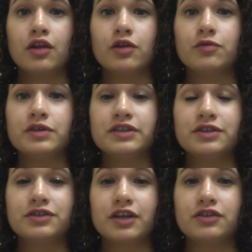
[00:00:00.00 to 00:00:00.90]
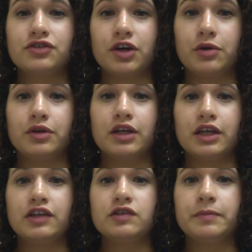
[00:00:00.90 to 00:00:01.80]
The research has shown that
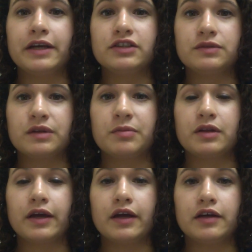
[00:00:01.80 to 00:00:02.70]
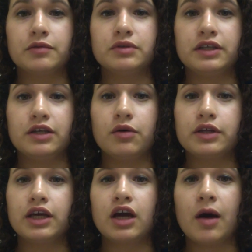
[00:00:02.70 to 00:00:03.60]
each patient with malaria would need
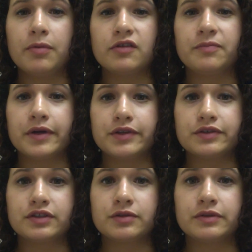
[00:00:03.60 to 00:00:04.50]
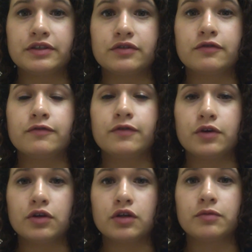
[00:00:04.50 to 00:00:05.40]
only a couple of pills to reach
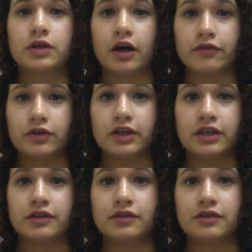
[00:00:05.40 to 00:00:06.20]
full recovery.